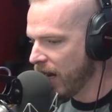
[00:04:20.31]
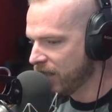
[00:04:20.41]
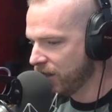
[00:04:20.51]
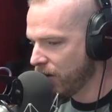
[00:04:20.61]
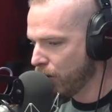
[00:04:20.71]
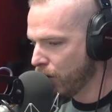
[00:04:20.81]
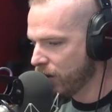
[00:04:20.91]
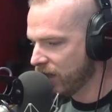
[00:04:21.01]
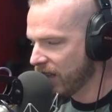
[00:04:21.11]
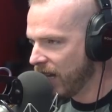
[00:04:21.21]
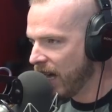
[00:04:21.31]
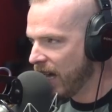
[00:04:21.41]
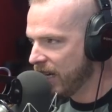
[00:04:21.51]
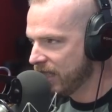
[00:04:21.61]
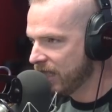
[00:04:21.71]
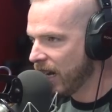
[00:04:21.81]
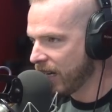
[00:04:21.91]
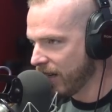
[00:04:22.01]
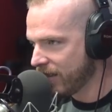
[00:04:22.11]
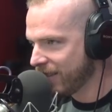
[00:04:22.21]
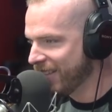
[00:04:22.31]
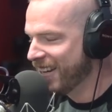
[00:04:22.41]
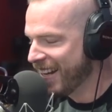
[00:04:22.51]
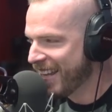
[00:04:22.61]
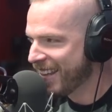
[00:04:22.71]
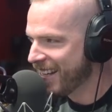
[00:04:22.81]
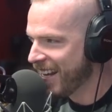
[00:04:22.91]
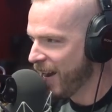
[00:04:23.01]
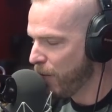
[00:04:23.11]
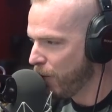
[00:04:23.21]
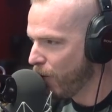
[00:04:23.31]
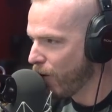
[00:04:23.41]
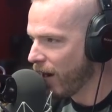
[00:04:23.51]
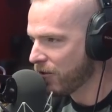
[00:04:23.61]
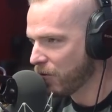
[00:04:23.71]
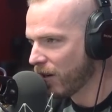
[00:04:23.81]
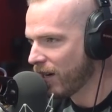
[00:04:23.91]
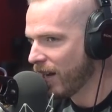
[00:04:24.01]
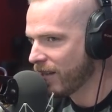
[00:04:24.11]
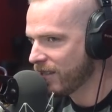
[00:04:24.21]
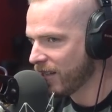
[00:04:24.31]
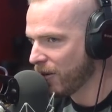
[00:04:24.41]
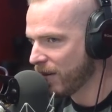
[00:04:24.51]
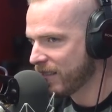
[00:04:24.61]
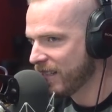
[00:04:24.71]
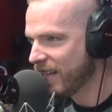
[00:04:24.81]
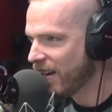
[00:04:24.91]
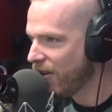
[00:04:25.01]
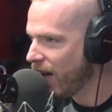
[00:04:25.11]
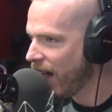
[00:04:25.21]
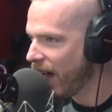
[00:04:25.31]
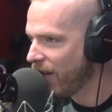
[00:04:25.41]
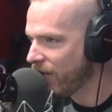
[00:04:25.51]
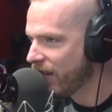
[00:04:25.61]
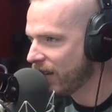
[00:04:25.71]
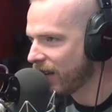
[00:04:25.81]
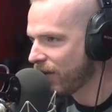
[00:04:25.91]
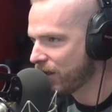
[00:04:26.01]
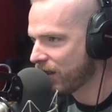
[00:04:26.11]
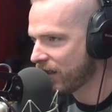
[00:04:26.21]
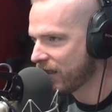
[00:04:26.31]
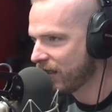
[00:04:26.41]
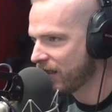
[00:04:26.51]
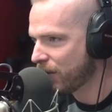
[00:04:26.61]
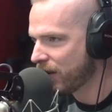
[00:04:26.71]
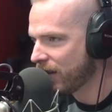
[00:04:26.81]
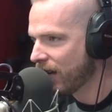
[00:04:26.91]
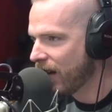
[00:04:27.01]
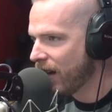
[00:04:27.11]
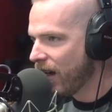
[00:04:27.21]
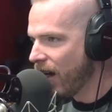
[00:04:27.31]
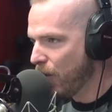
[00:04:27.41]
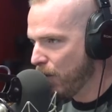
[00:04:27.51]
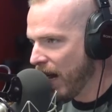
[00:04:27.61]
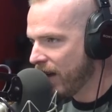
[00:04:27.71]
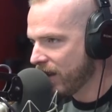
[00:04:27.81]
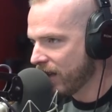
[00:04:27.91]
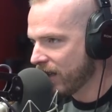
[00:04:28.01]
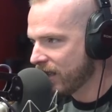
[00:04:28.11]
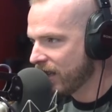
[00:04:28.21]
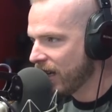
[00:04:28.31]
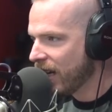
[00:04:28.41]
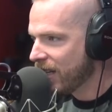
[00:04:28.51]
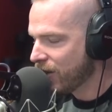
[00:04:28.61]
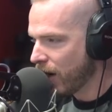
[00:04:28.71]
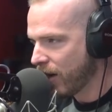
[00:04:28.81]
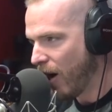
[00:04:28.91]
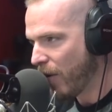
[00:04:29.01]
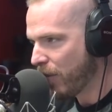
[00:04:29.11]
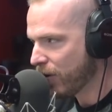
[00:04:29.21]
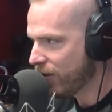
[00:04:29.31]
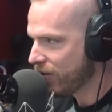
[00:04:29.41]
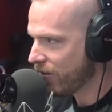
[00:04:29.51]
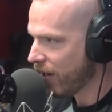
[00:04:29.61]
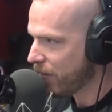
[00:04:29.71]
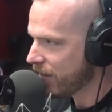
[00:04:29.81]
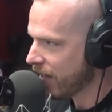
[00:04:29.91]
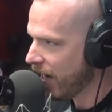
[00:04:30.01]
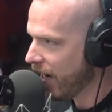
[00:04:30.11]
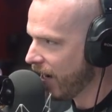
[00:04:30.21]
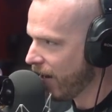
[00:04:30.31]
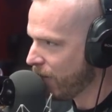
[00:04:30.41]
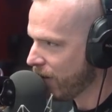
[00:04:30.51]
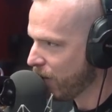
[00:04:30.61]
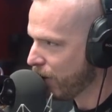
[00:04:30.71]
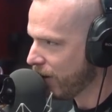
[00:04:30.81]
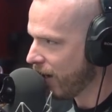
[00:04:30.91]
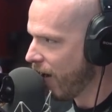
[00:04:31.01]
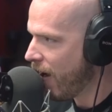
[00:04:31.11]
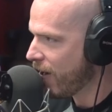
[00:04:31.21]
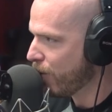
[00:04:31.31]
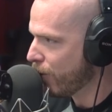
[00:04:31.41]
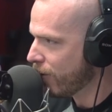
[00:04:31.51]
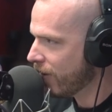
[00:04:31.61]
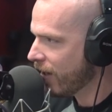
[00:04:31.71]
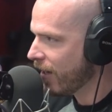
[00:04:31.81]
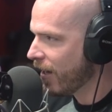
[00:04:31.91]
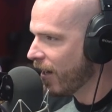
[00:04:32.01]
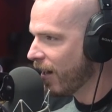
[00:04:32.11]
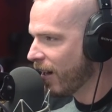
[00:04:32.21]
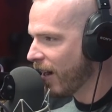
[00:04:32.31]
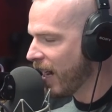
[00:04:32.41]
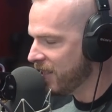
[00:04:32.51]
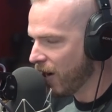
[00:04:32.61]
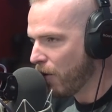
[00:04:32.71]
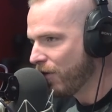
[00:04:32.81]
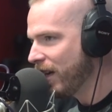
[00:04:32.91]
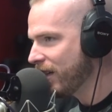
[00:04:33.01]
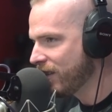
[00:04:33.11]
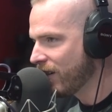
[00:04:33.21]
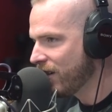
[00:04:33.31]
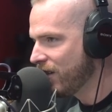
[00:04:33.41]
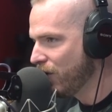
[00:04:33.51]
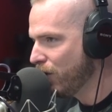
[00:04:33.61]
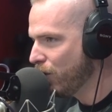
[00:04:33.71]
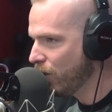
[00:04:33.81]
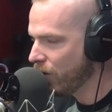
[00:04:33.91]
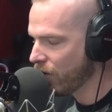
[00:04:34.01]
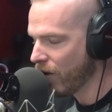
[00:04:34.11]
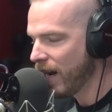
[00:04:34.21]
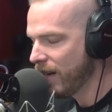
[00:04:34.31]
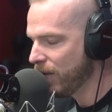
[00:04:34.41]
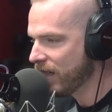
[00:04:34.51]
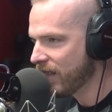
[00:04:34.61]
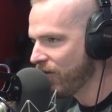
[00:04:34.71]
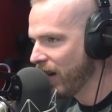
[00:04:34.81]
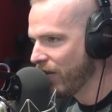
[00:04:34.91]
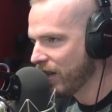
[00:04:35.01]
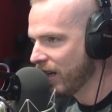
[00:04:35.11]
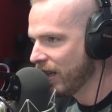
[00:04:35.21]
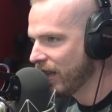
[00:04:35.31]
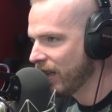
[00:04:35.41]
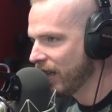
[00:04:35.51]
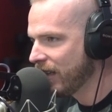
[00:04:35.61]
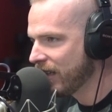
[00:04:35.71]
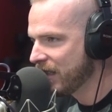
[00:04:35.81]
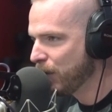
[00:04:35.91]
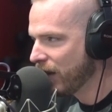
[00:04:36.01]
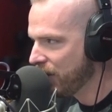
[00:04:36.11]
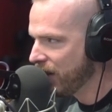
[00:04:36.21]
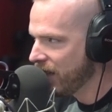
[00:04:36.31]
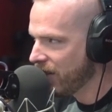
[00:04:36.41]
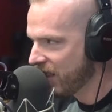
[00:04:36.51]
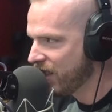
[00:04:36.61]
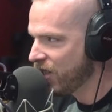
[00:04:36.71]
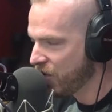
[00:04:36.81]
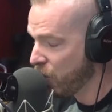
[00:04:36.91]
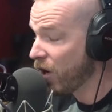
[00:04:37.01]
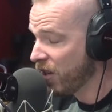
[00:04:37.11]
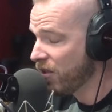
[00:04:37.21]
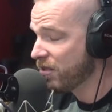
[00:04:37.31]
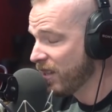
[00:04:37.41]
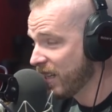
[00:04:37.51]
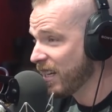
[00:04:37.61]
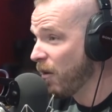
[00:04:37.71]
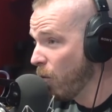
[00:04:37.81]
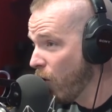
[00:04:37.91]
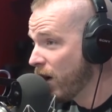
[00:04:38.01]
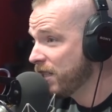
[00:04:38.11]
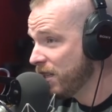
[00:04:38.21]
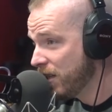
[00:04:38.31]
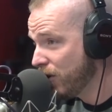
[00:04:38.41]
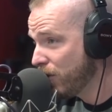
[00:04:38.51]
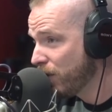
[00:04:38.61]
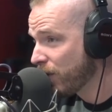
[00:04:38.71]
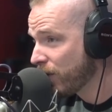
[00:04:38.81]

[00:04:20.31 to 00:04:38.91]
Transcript: And so July 2nd, the day before, I was working out at the gym, and I said, I really think I'm just going to say something about this. So I called my producer up. I said, hey, I'm going to pull an audible. I don't think it's going to do great, because I've never done anything like this, but it's just one of those things I want to do.